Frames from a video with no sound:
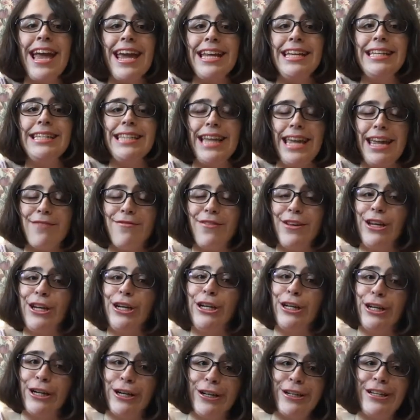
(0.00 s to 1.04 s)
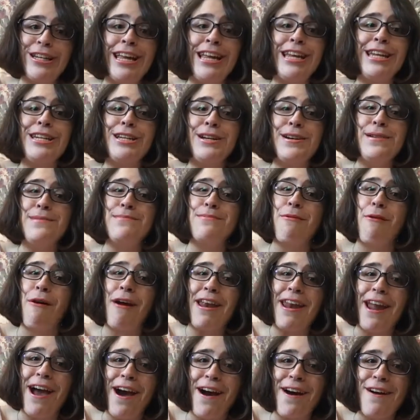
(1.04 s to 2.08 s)
a David Gerton
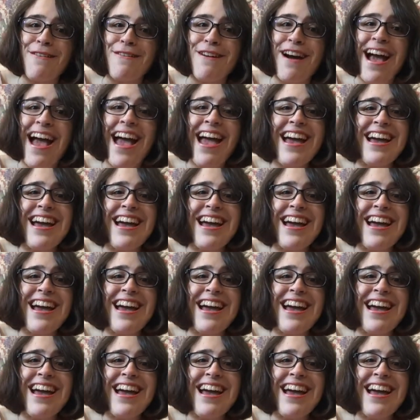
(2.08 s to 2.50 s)
2.0,